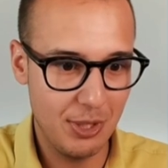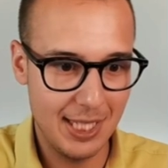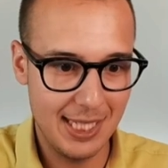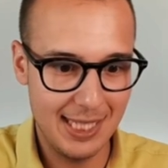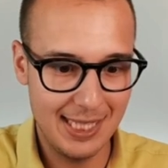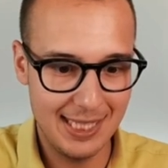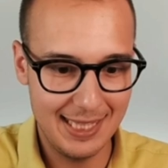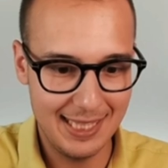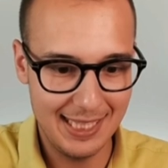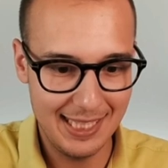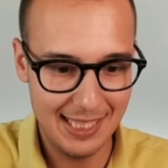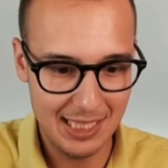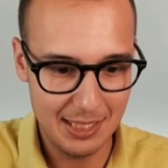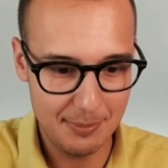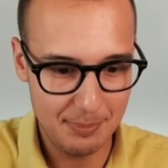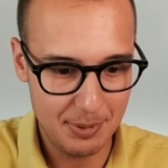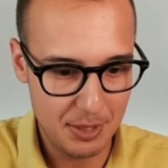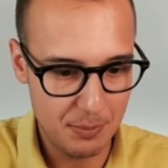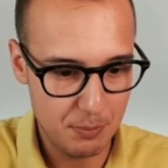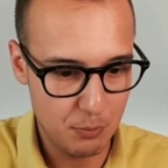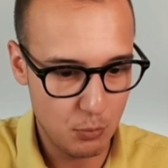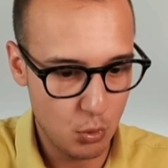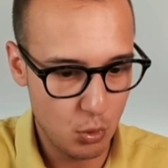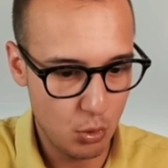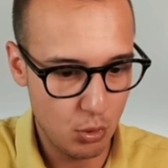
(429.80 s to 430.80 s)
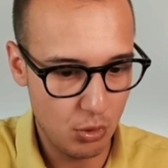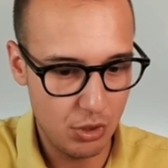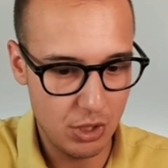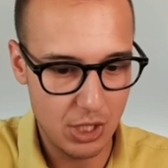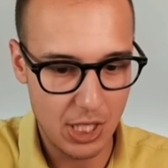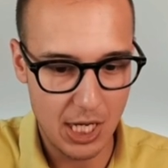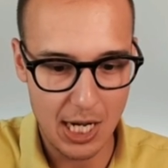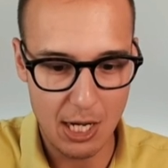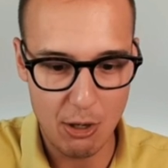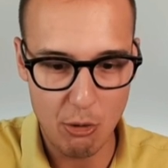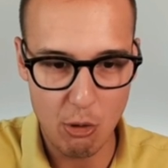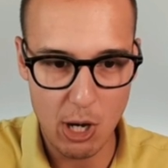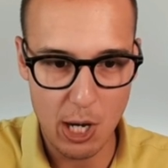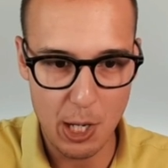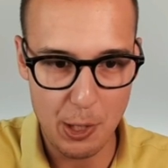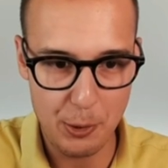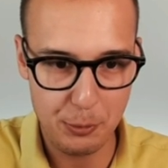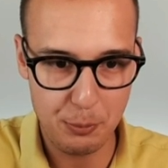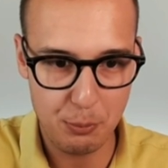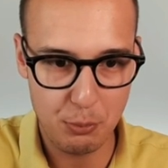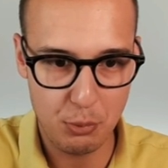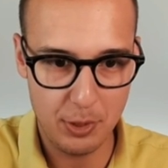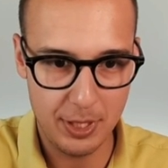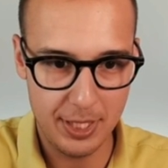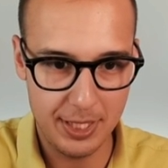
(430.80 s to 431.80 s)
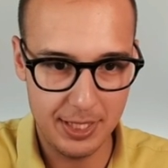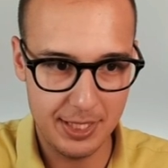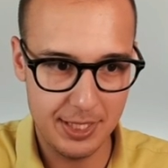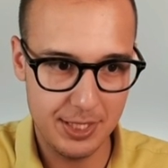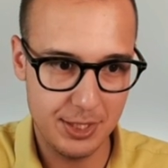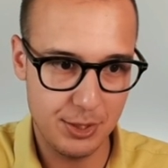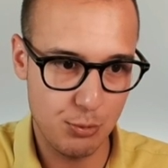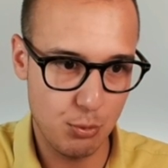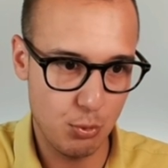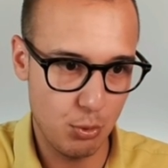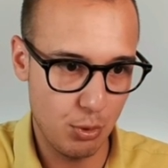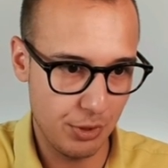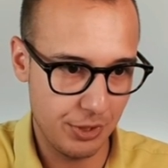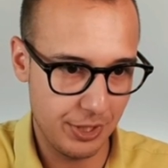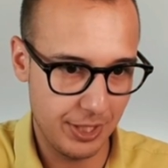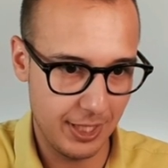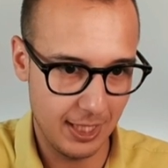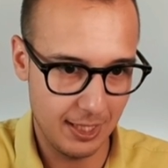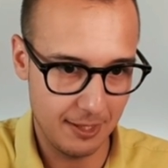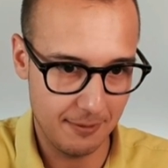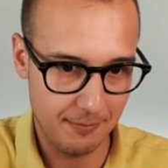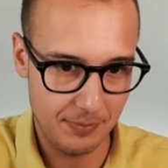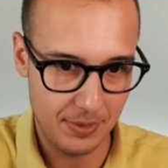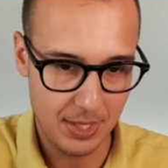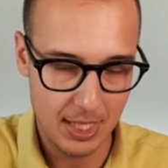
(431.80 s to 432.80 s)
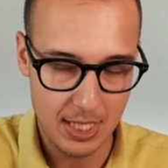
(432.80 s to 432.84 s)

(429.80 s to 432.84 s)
a little bit more how Outbrain is working.